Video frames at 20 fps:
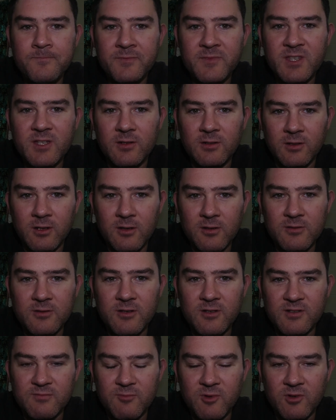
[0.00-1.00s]
to load
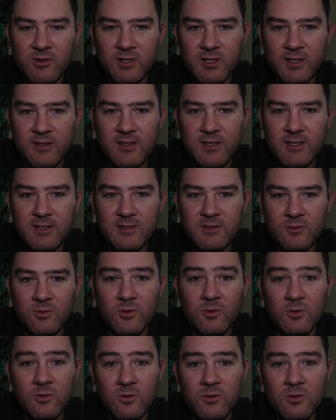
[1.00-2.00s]
those monolithics,
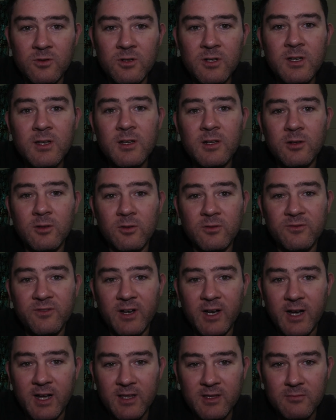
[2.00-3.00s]
or look
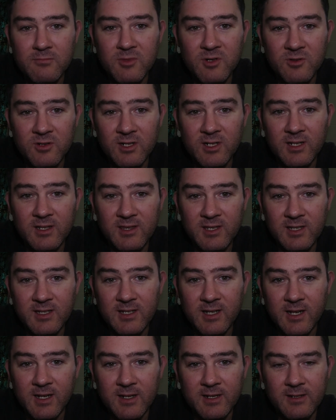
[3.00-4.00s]
for other monolithic
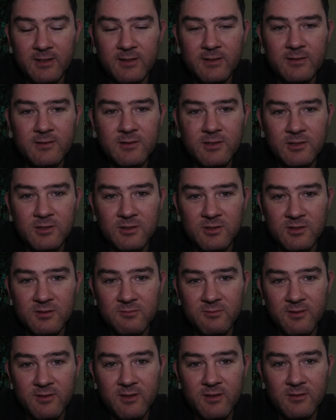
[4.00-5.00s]
data to use
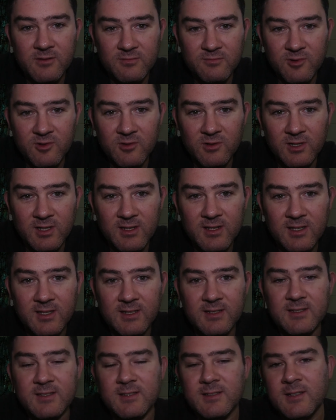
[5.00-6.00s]
with those
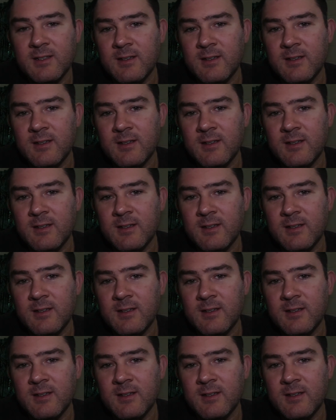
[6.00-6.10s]
monolithics.